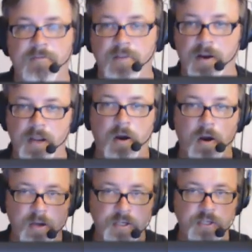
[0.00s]
very
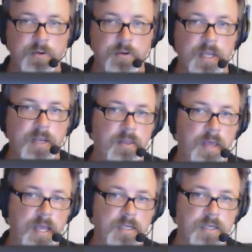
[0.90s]
hard to get
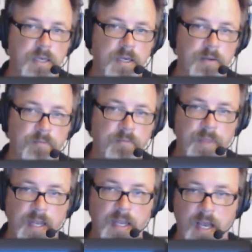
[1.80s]
that, um,
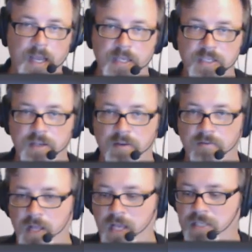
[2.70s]
that highest
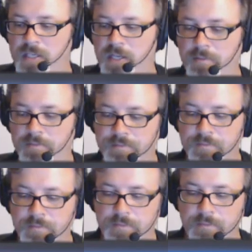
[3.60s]
velocity.
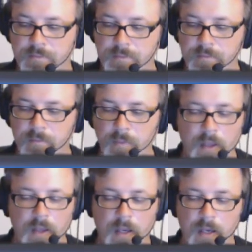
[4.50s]

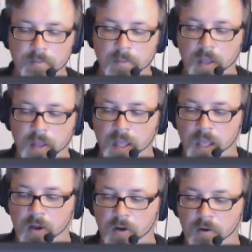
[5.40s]
or
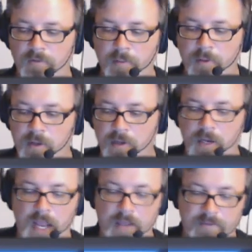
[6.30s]
if I put it
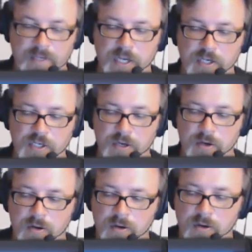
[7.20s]
on heavy touch,
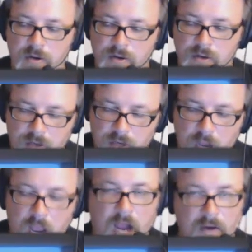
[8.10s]

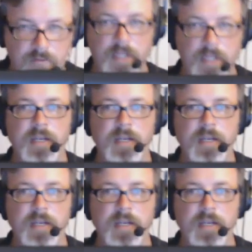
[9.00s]
I really